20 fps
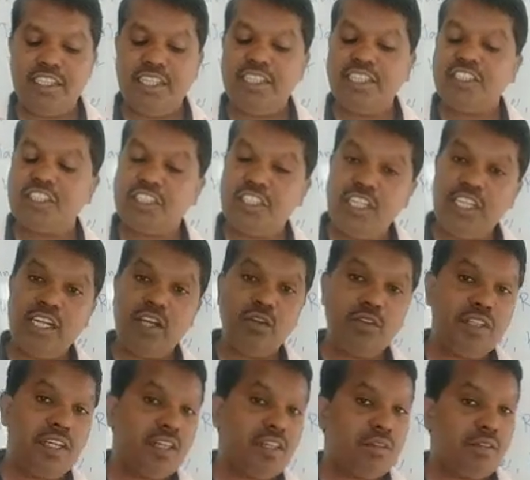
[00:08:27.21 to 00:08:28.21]
Then still now
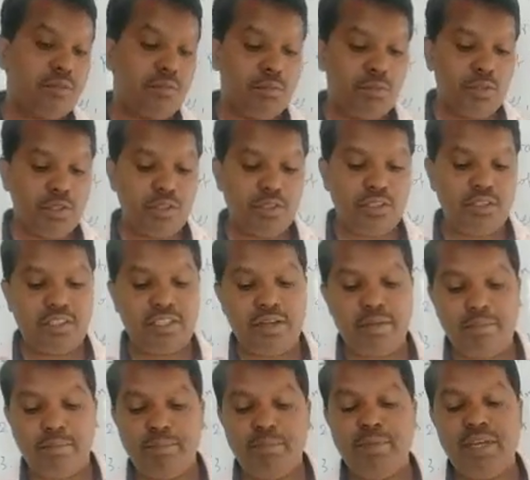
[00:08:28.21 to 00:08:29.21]
that
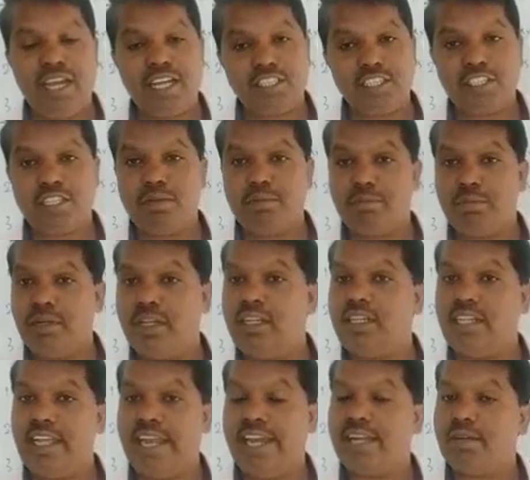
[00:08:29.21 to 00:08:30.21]
Meenakshi Temple
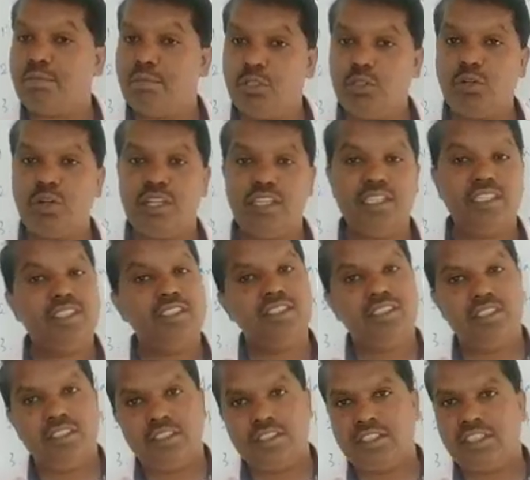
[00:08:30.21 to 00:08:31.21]
at Madurai,
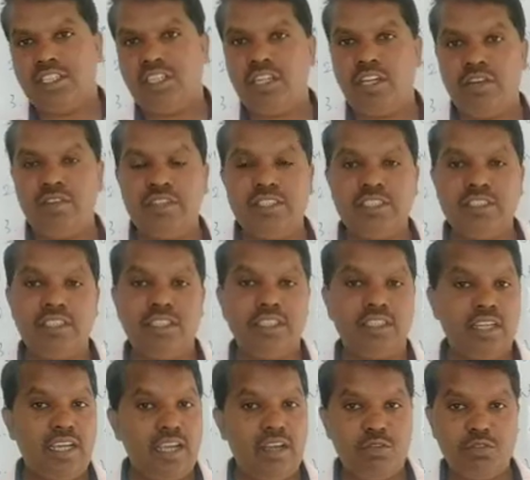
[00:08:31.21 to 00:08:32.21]
still now it is there.
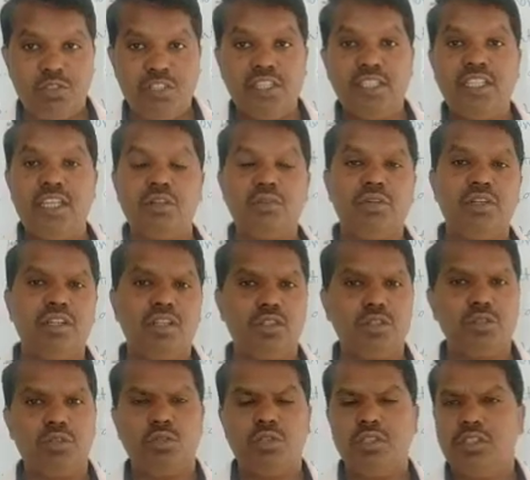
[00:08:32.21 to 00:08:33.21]
I have seen that one
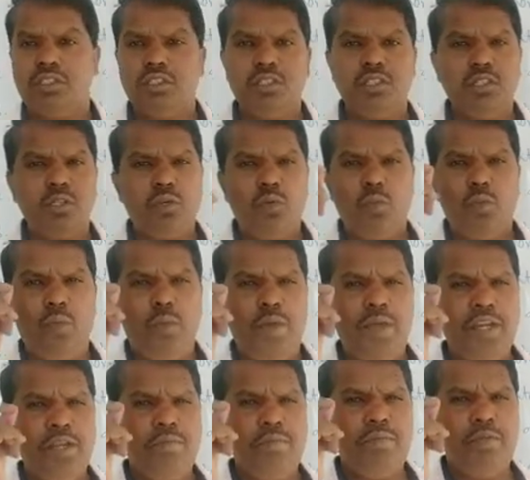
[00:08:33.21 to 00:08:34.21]
also.
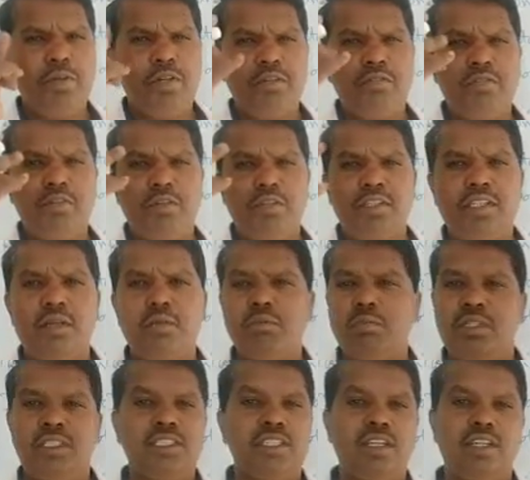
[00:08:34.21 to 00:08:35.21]
Very beautiful
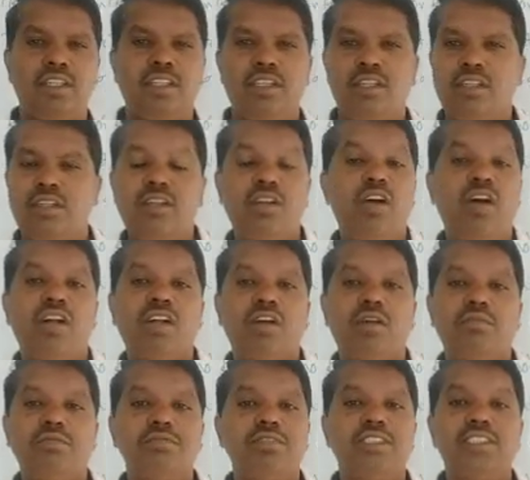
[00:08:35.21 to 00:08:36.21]
temples are there. God
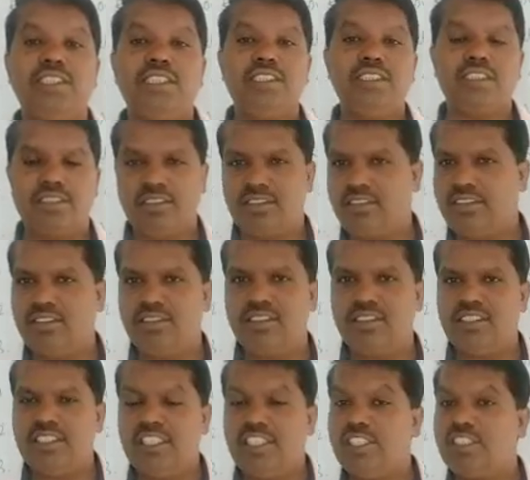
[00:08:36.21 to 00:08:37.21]
of cities.
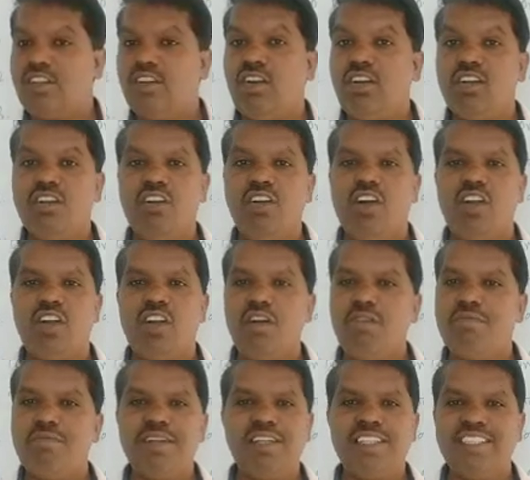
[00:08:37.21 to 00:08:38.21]
It is called God
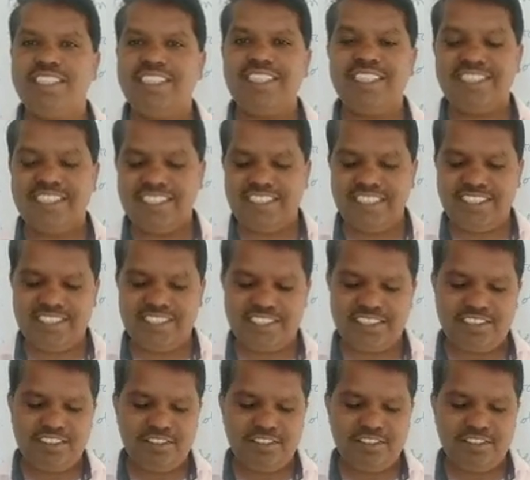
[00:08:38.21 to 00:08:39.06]
of cities.